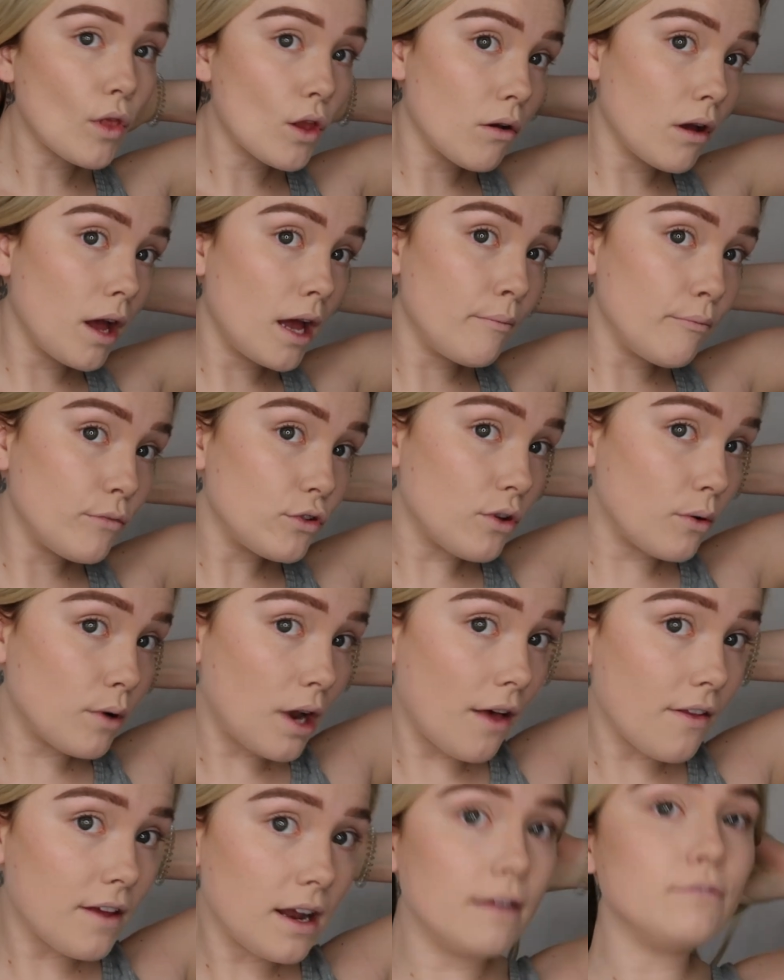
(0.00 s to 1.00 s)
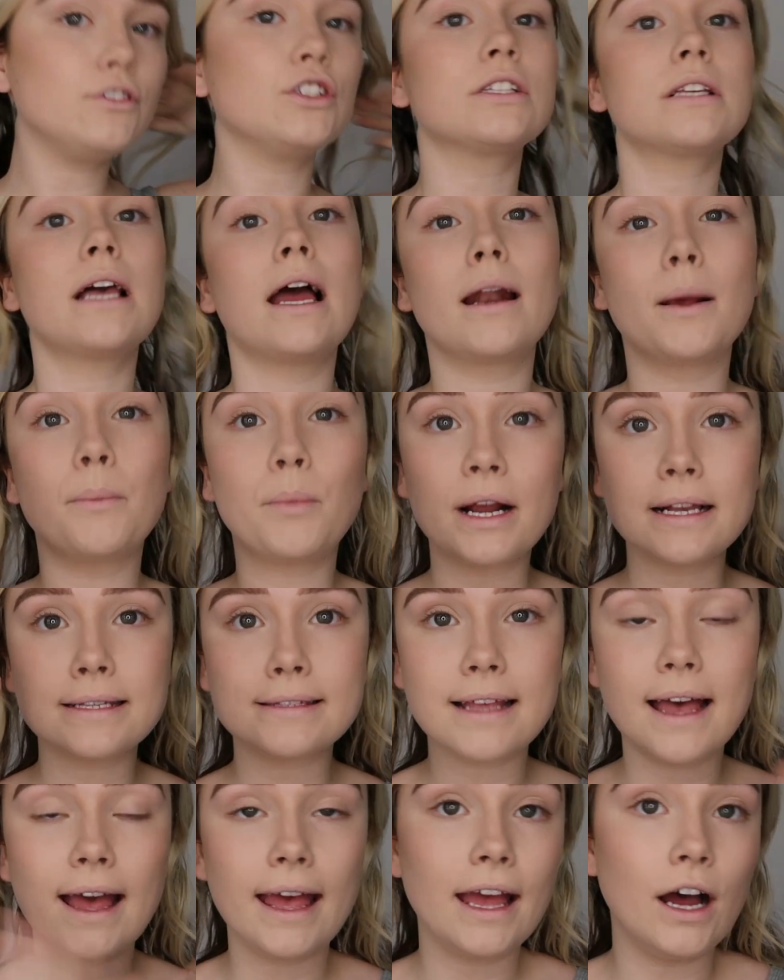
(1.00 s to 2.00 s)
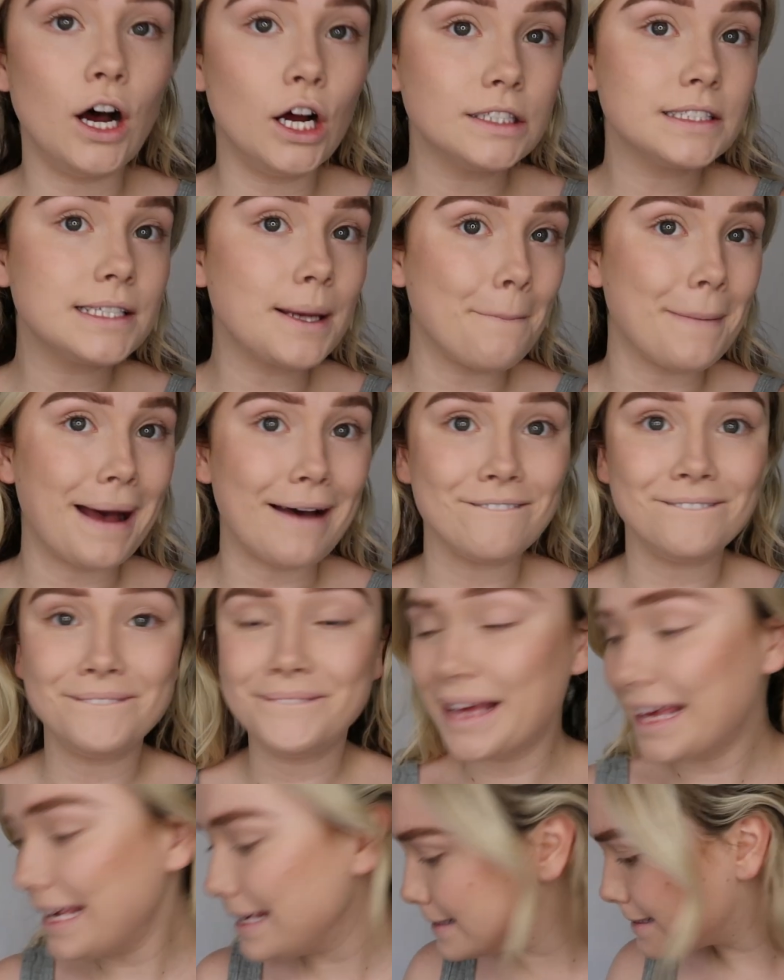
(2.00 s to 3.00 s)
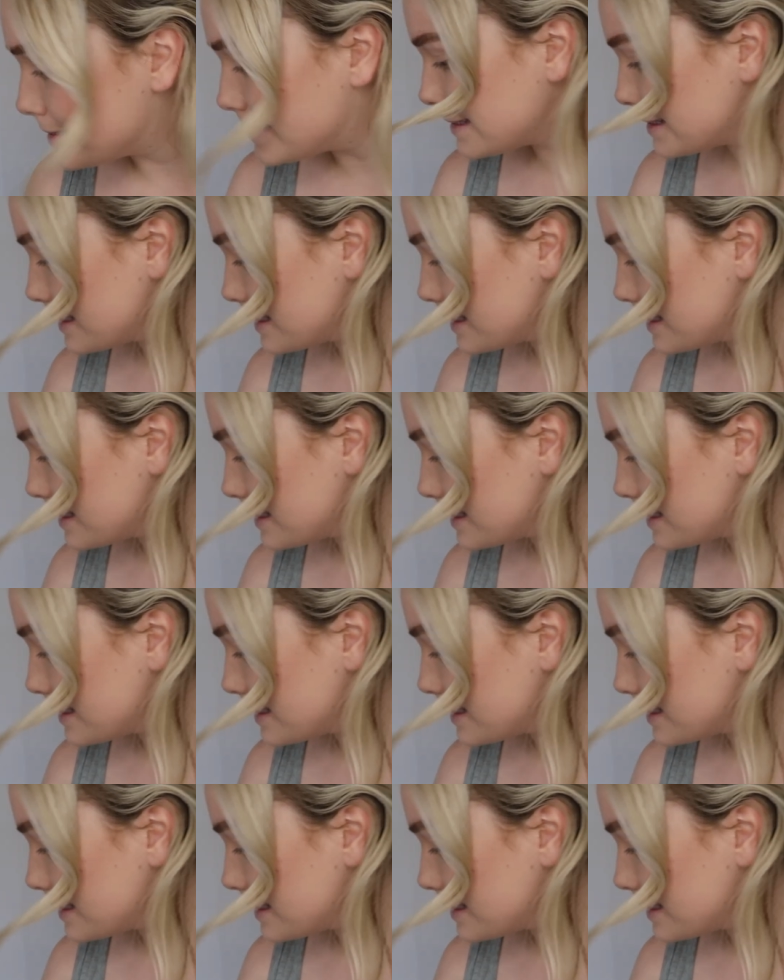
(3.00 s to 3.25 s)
Okay, so now that I've just kind of pressed that onto my face,